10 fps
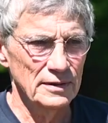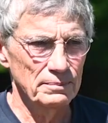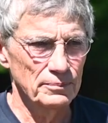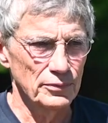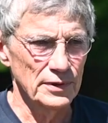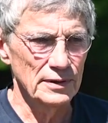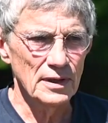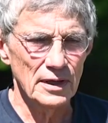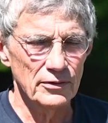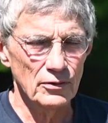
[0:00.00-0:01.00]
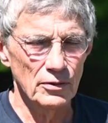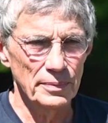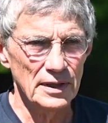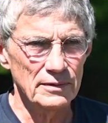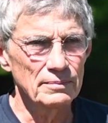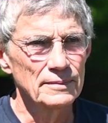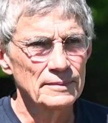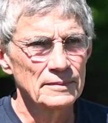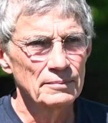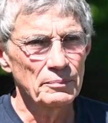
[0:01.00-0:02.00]
to bring Hydro-Quebec
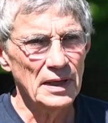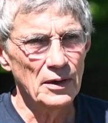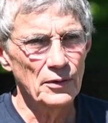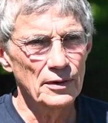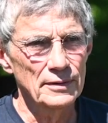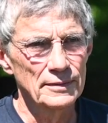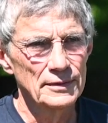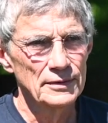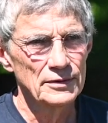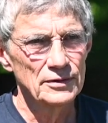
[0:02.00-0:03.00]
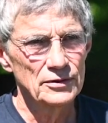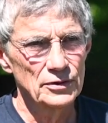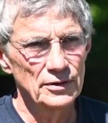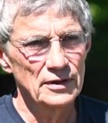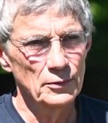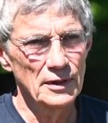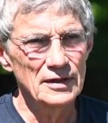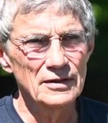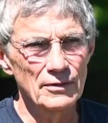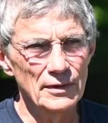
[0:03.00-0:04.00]
power to the New
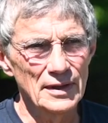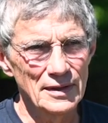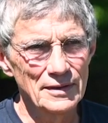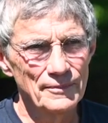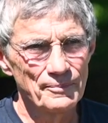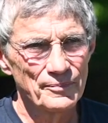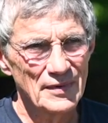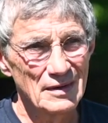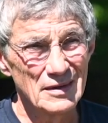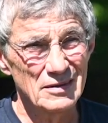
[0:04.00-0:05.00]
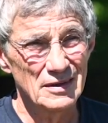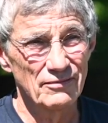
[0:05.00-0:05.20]
England grid is a